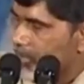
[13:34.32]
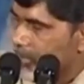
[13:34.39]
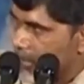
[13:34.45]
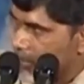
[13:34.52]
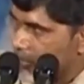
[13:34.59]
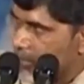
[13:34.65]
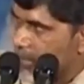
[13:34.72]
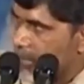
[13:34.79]

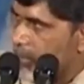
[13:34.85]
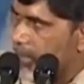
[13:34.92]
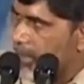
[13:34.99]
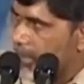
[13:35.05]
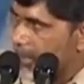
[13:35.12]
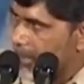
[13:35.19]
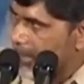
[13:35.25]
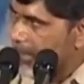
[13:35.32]
That's why we
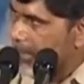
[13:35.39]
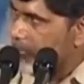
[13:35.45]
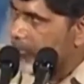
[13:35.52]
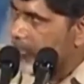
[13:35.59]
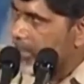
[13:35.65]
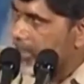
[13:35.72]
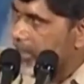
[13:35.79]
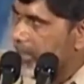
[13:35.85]
are
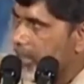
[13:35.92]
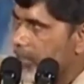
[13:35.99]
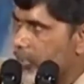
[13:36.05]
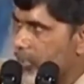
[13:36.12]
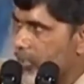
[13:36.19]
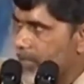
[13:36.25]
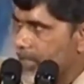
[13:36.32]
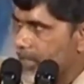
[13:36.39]
reinventing
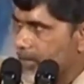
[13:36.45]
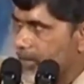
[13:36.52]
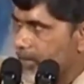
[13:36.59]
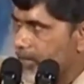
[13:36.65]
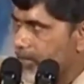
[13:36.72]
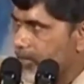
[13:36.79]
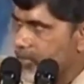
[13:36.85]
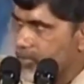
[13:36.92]
government,
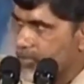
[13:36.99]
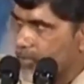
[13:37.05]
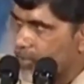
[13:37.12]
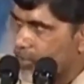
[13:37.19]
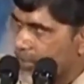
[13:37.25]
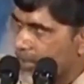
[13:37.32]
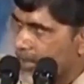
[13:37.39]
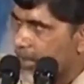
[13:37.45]

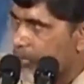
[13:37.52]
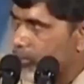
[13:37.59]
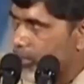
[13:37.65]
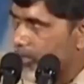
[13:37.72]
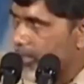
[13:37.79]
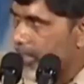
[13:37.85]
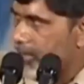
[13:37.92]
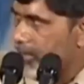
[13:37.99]
smart
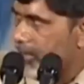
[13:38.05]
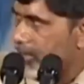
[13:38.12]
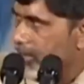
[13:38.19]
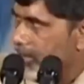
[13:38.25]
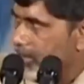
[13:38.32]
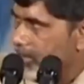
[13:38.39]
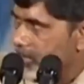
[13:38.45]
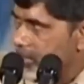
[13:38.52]
government,
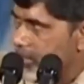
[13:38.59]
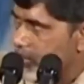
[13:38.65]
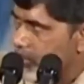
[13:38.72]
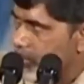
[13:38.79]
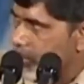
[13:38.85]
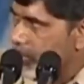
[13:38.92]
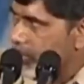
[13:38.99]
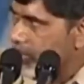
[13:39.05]

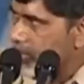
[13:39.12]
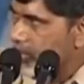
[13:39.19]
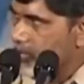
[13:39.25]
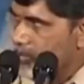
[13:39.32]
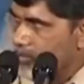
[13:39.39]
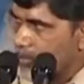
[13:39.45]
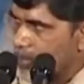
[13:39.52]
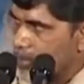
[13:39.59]
simple,
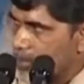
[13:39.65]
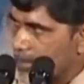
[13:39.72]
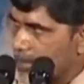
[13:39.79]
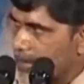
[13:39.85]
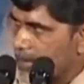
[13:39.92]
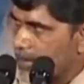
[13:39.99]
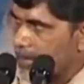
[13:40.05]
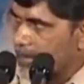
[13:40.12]

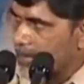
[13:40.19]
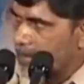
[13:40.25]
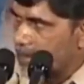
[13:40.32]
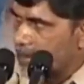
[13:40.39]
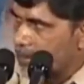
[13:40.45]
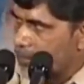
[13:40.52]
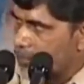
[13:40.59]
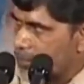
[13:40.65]
moral,
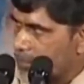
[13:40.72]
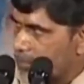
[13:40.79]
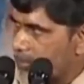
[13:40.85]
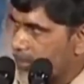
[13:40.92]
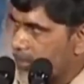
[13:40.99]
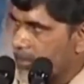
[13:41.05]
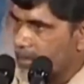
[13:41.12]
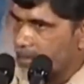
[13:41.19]

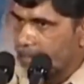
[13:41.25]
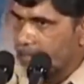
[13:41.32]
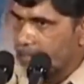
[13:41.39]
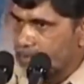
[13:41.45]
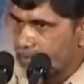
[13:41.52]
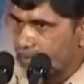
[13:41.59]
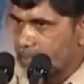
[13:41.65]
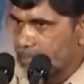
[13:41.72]
accountable,
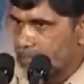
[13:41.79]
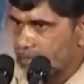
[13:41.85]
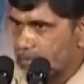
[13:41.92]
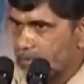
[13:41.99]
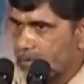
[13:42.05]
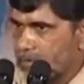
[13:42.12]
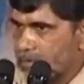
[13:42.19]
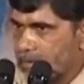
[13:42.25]

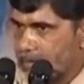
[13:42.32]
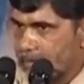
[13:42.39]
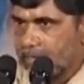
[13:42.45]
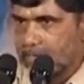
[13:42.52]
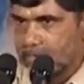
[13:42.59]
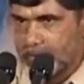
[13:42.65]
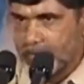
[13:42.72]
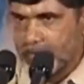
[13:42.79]
responsive,
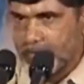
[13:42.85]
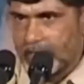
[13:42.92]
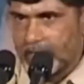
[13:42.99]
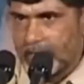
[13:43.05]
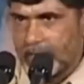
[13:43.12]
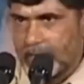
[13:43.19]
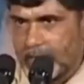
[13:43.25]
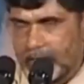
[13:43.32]
transparent.
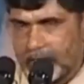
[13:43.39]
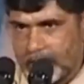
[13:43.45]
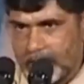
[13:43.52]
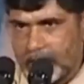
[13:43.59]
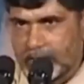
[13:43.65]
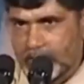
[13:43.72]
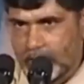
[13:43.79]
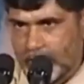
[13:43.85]

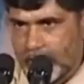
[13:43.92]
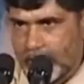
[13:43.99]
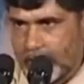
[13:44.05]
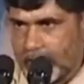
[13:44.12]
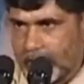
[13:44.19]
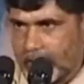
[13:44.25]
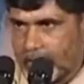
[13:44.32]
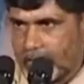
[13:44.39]
This is our
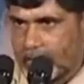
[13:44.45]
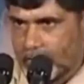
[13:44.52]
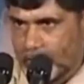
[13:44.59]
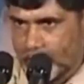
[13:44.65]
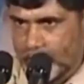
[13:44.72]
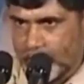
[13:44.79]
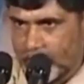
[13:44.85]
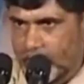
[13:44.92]
idea
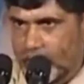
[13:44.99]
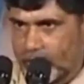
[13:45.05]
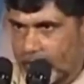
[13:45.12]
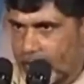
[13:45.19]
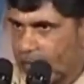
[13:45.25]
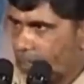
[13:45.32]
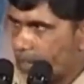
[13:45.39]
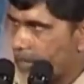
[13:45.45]
to promote
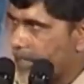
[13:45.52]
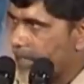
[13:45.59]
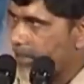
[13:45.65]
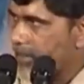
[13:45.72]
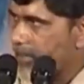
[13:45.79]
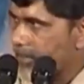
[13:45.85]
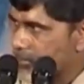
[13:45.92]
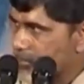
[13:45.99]

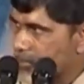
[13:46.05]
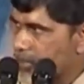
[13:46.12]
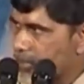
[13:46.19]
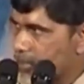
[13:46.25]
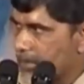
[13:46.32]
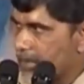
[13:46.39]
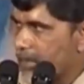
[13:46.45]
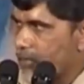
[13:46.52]
government,
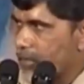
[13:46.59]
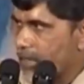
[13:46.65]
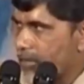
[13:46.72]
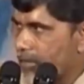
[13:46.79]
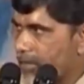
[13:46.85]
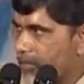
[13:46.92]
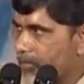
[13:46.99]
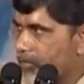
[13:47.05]
smart
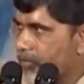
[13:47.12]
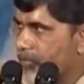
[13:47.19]
government.